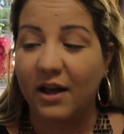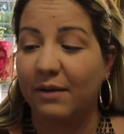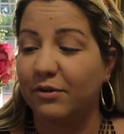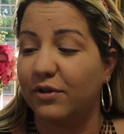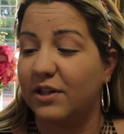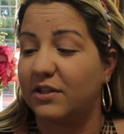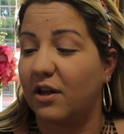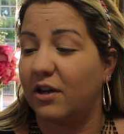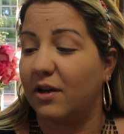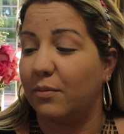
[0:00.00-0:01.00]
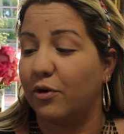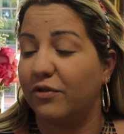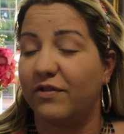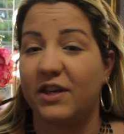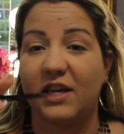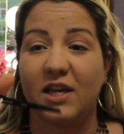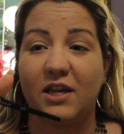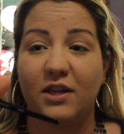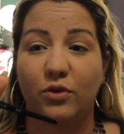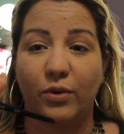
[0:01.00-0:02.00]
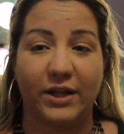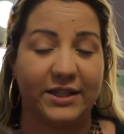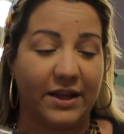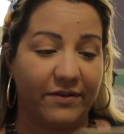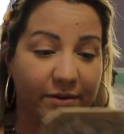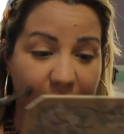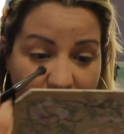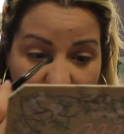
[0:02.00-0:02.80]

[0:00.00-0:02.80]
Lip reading: I'm doing this on a Morphe E27.